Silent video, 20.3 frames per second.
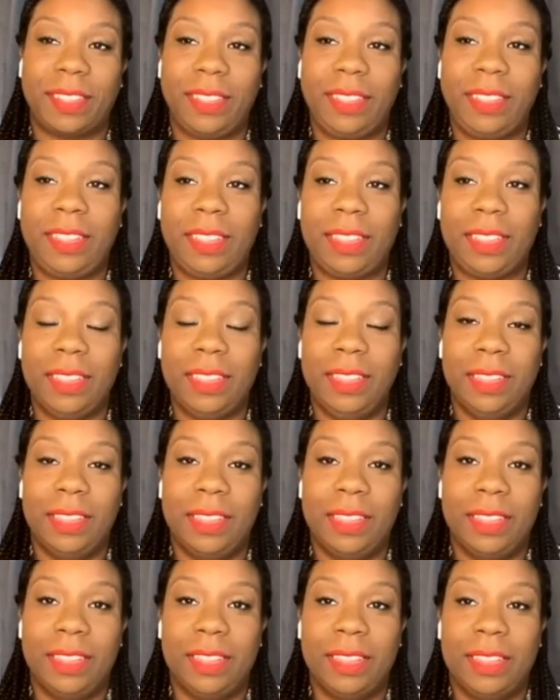
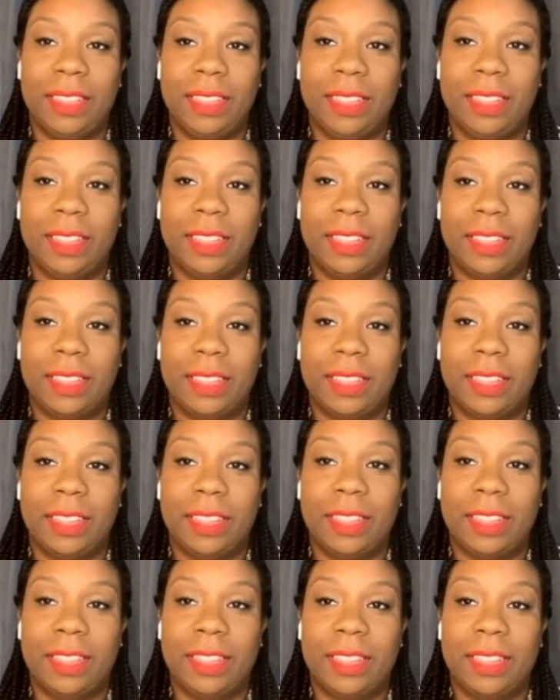
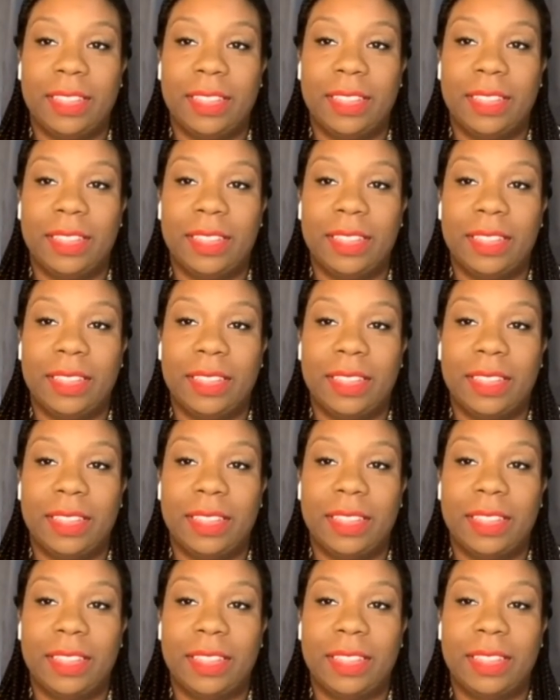
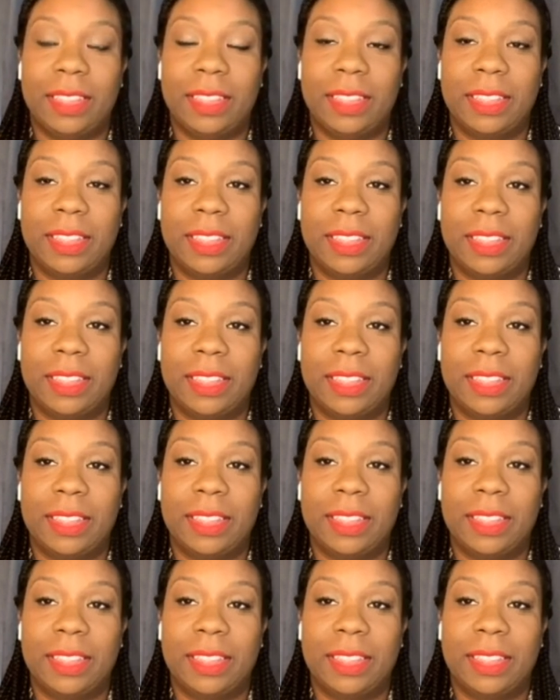
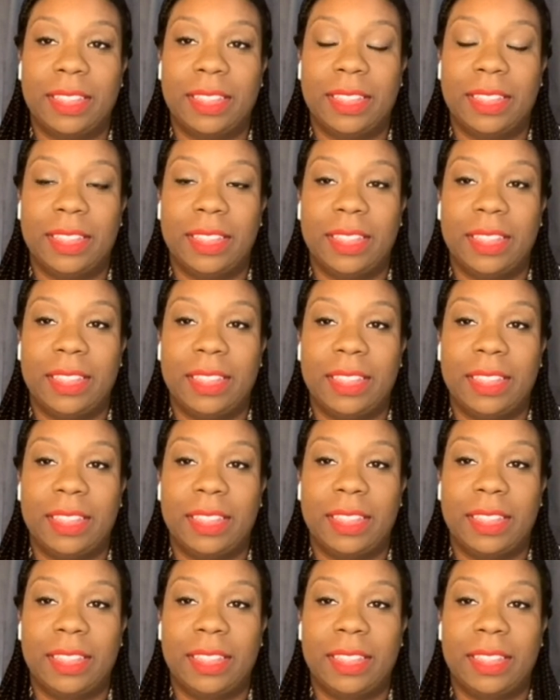
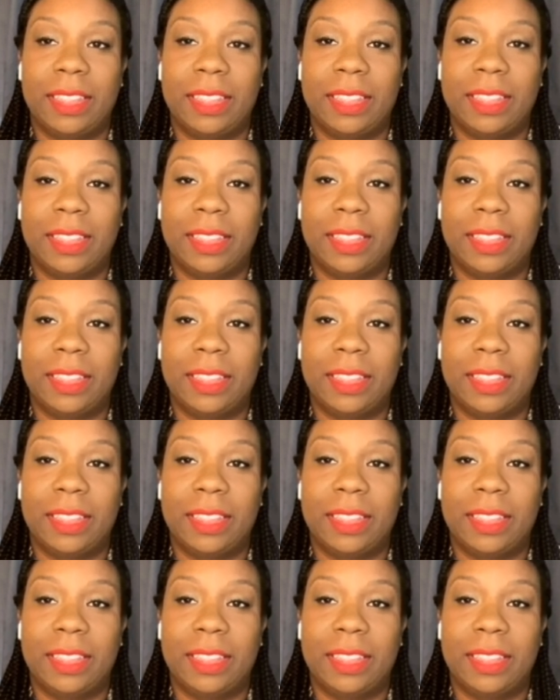[no speech]